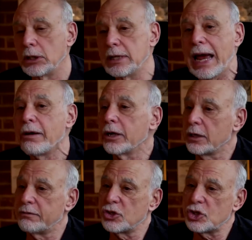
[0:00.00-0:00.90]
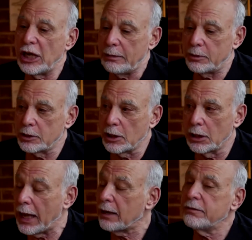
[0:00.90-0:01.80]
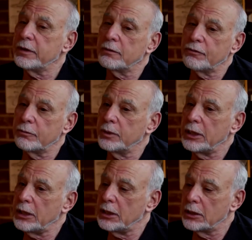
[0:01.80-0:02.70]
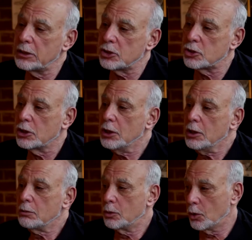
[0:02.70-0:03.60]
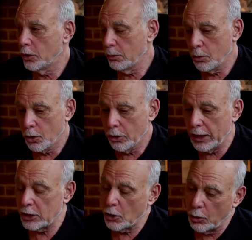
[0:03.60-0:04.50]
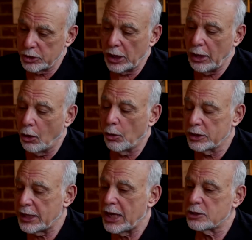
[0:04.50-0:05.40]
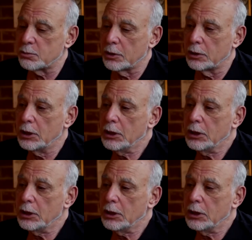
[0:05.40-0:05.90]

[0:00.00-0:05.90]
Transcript: a narrative is shaped. A lot of it for me is more and more, and as always has been,